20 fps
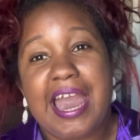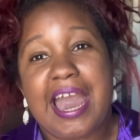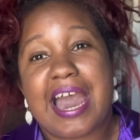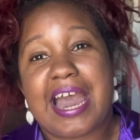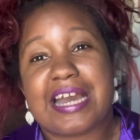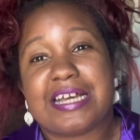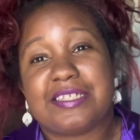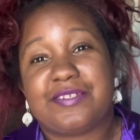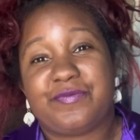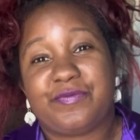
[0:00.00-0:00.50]

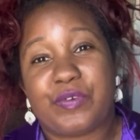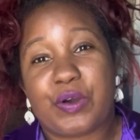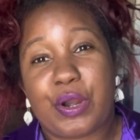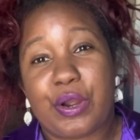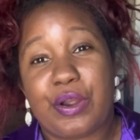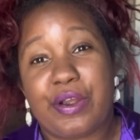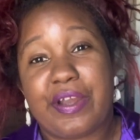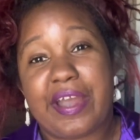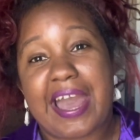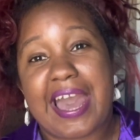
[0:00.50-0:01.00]
As
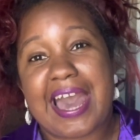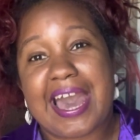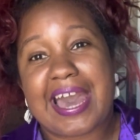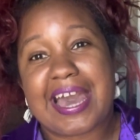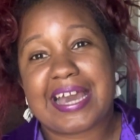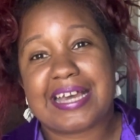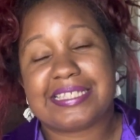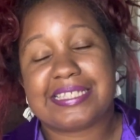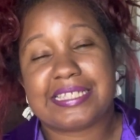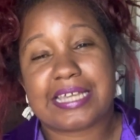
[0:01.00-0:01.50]
far
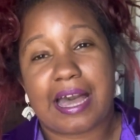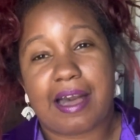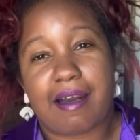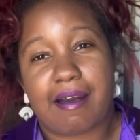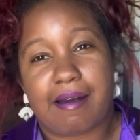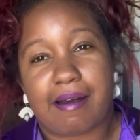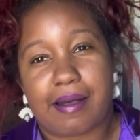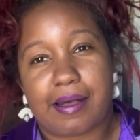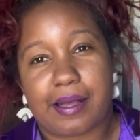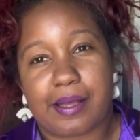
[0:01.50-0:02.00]
as
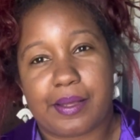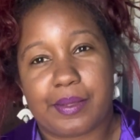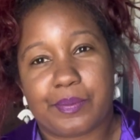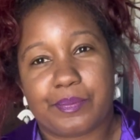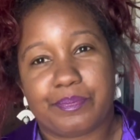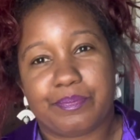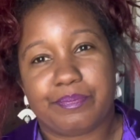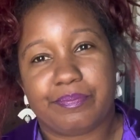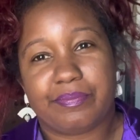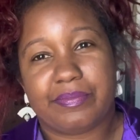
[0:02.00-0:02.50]

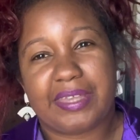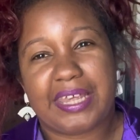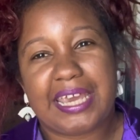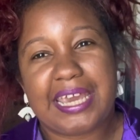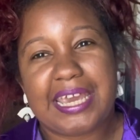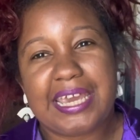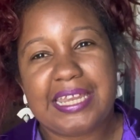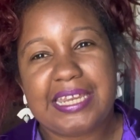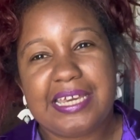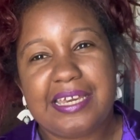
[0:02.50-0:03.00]

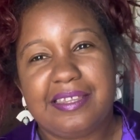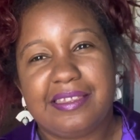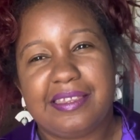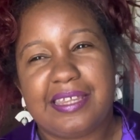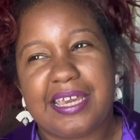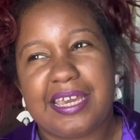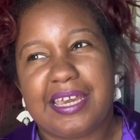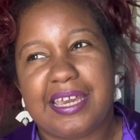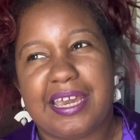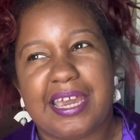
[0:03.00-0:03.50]

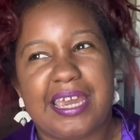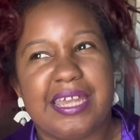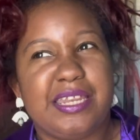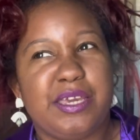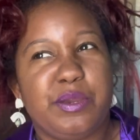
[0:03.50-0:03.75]
any